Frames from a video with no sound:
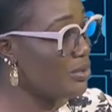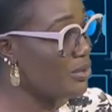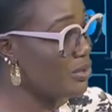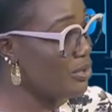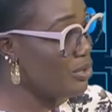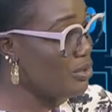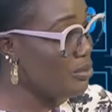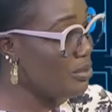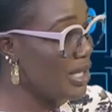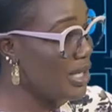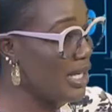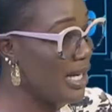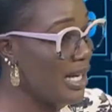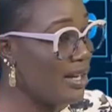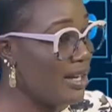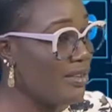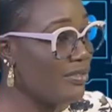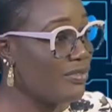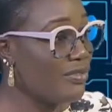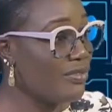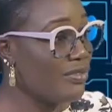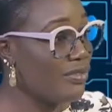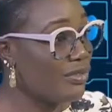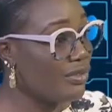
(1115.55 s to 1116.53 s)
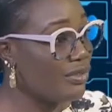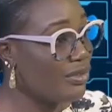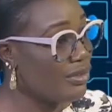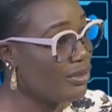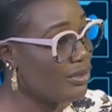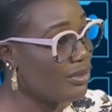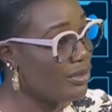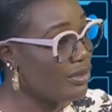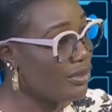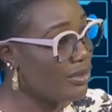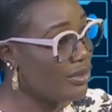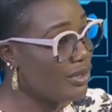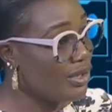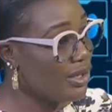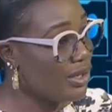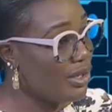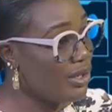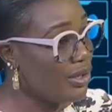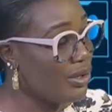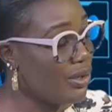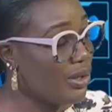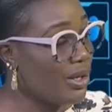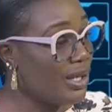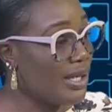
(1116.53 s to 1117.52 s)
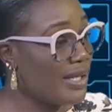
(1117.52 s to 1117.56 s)
You may have a
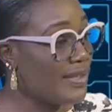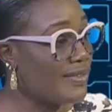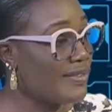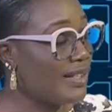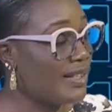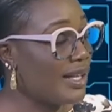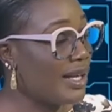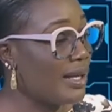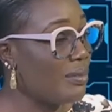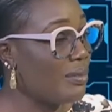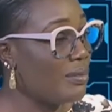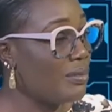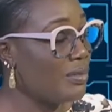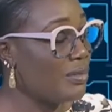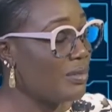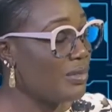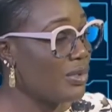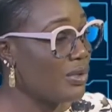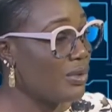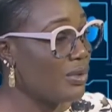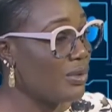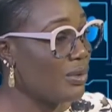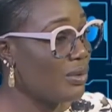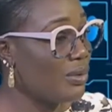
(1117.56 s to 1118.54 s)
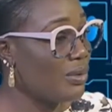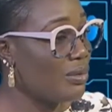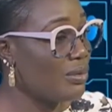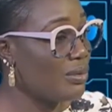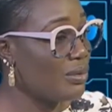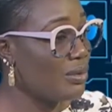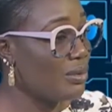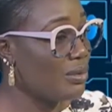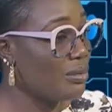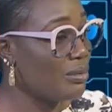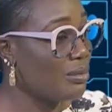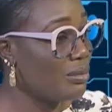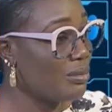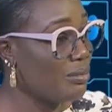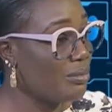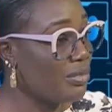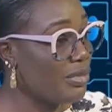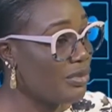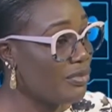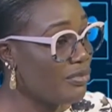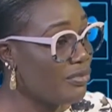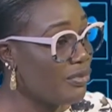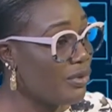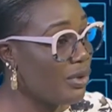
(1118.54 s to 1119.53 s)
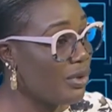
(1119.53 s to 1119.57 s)
longer time, you know,
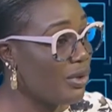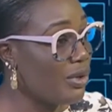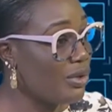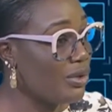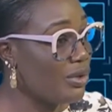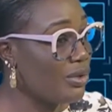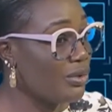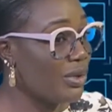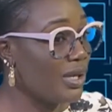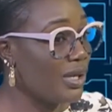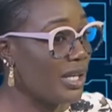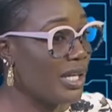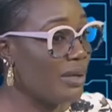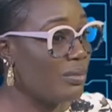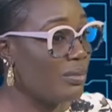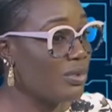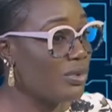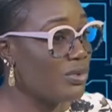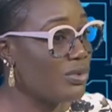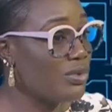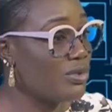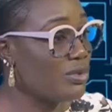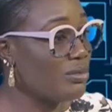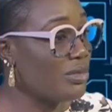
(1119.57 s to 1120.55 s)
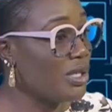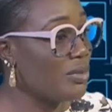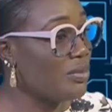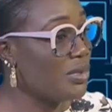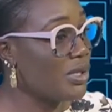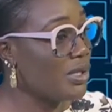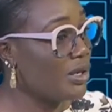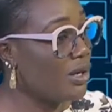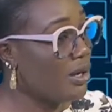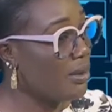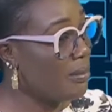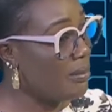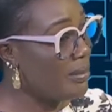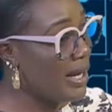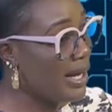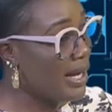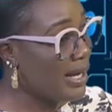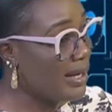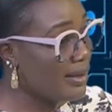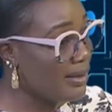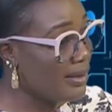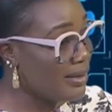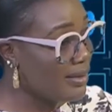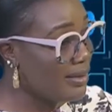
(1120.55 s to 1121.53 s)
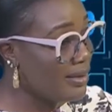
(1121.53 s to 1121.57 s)
before you are able to maybe come back.
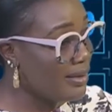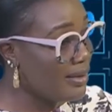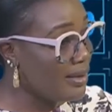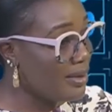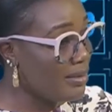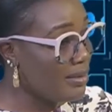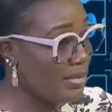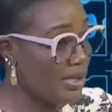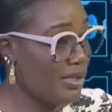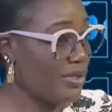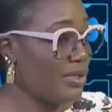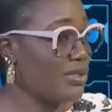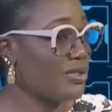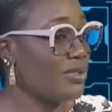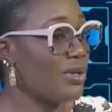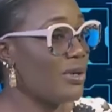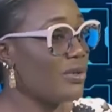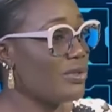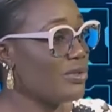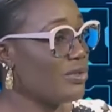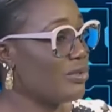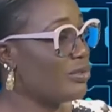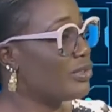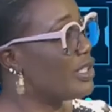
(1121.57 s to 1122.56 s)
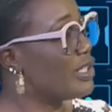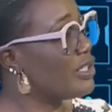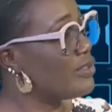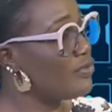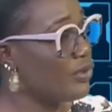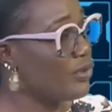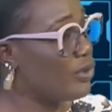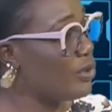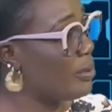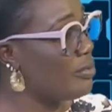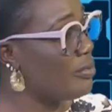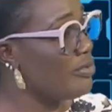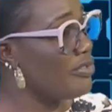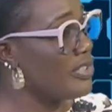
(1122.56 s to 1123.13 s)
Because also this follow-up visit.